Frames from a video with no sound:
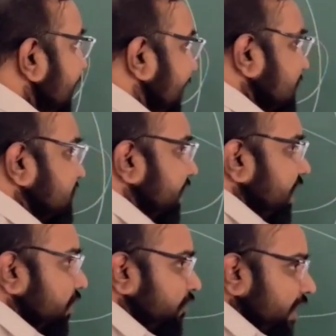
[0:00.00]
Let us take
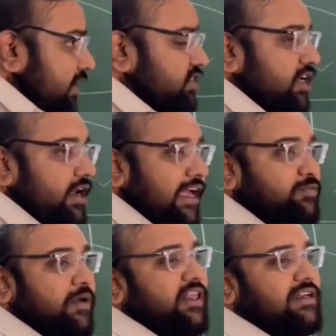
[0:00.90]
a definition
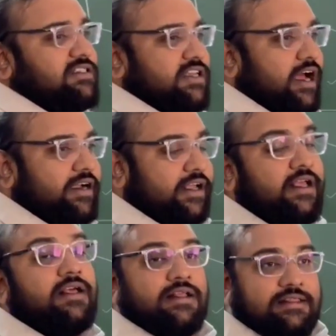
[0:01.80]
as per the
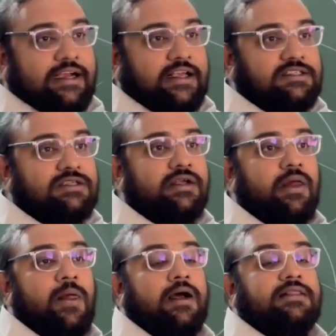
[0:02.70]
NCERT, that is
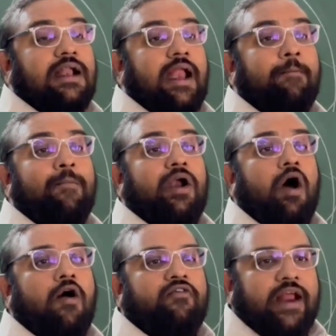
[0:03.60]
the number
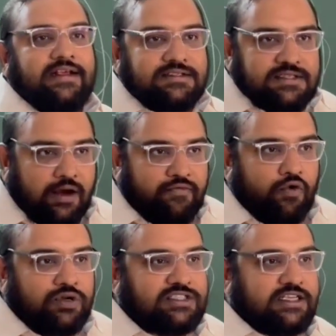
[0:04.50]
of lines of
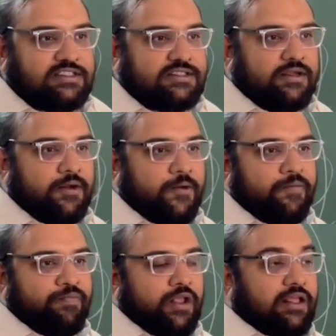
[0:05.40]
forces
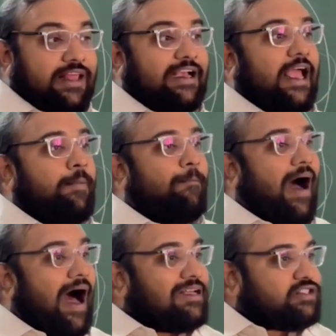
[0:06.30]
that can
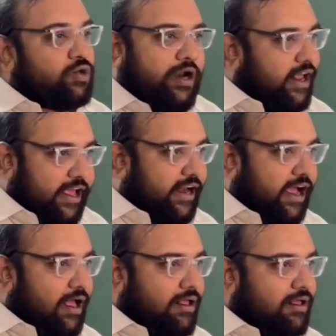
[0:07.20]
pass through an
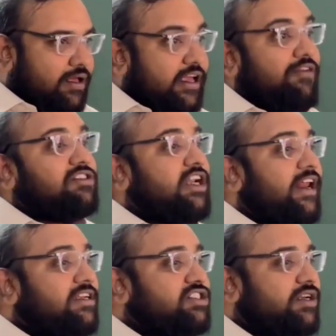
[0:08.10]
area in which
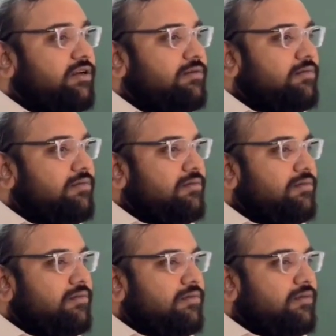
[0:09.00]
direction?
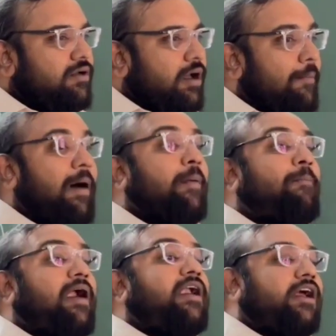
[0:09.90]

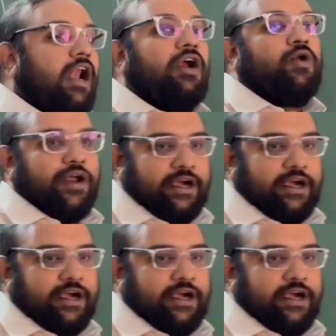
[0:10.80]
Perpendicular to